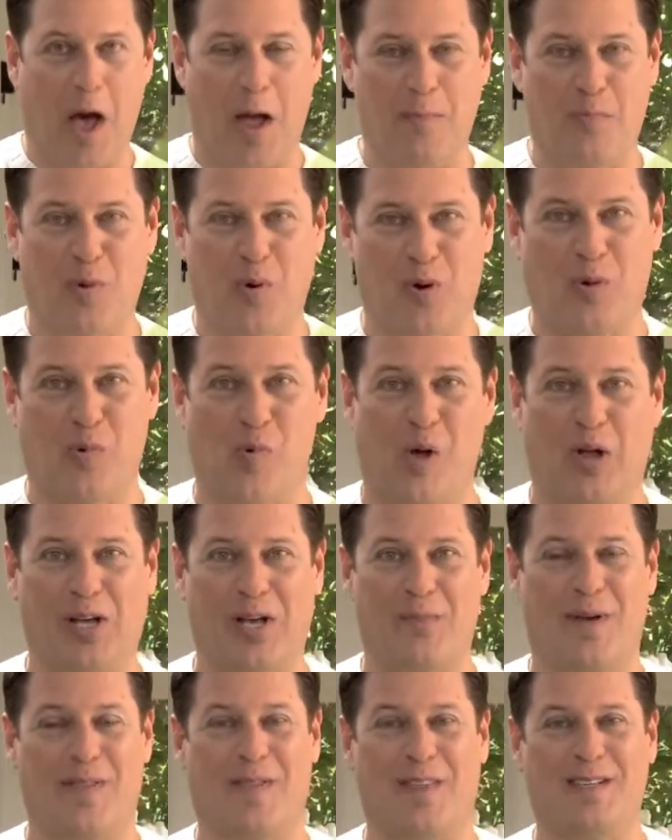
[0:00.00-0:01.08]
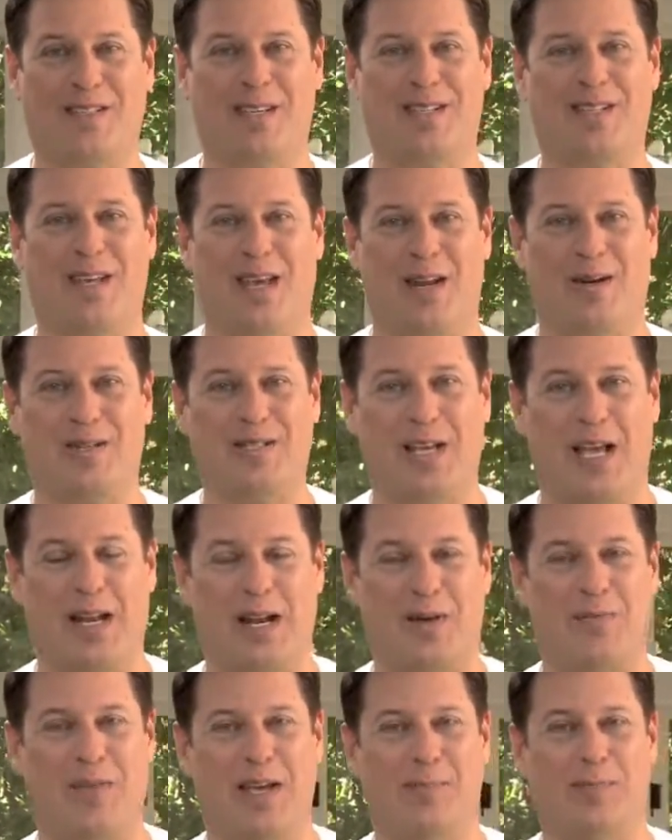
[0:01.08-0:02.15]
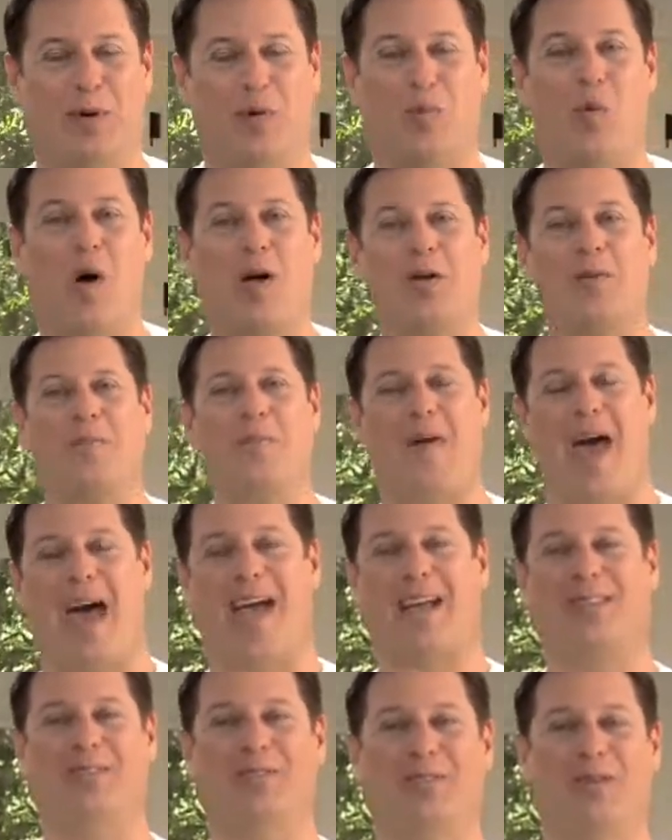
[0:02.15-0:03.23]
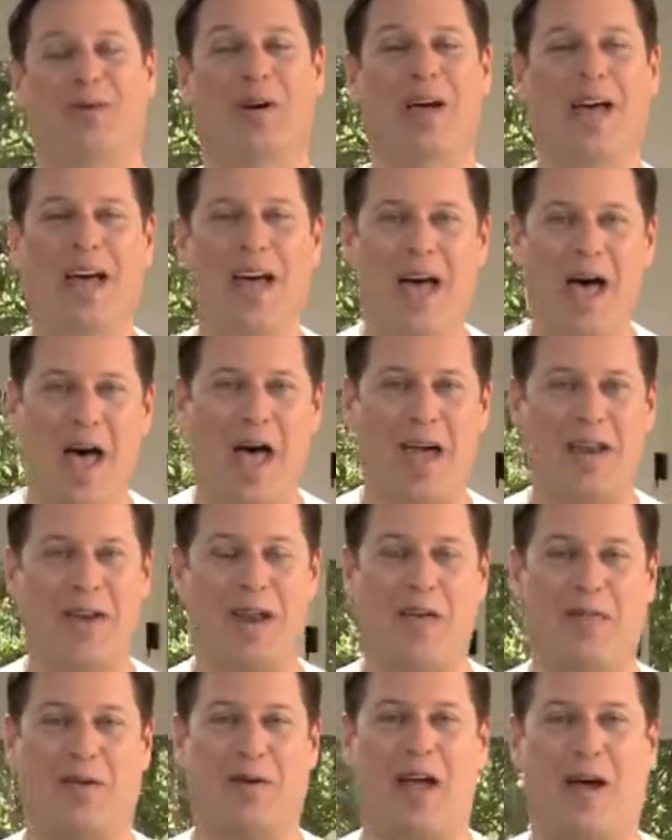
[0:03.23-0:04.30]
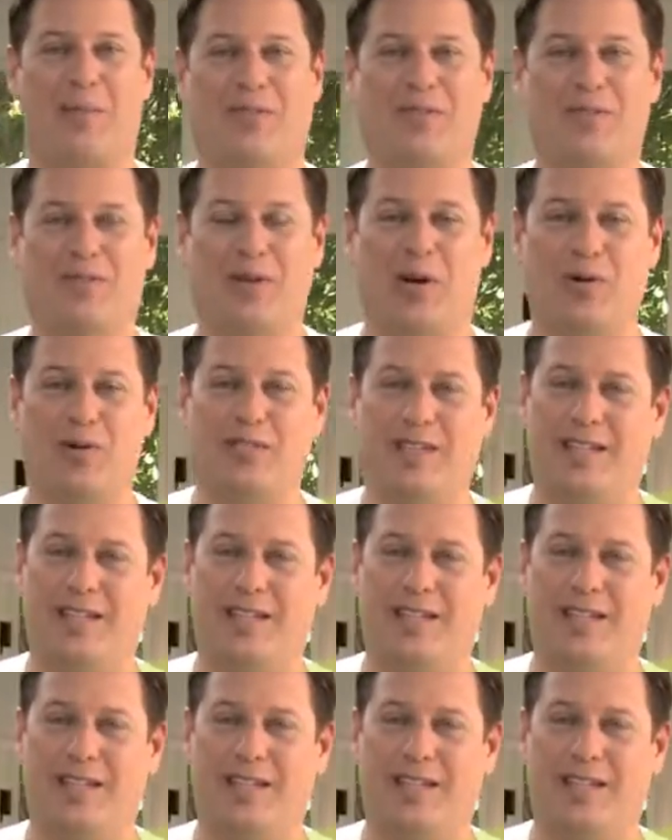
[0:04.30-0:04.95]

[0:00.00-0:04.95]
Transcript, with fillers: I'm Porter William, and this is Entertaining People. Welcome back to another episode